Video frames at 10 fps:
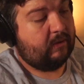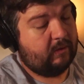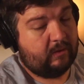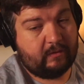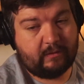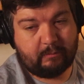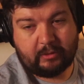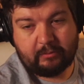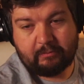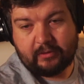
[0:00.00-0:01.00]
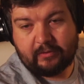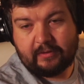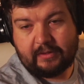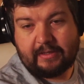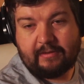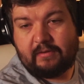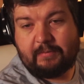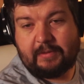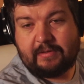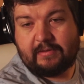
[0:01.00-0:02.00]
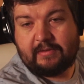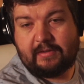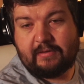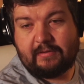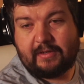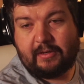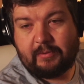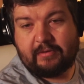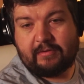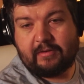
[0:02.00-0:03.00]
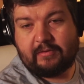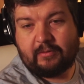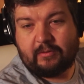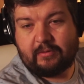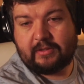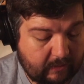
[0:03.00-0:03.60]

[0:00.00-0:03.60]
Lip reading: So bulb mode, that means it'll stay open as long as you hold it.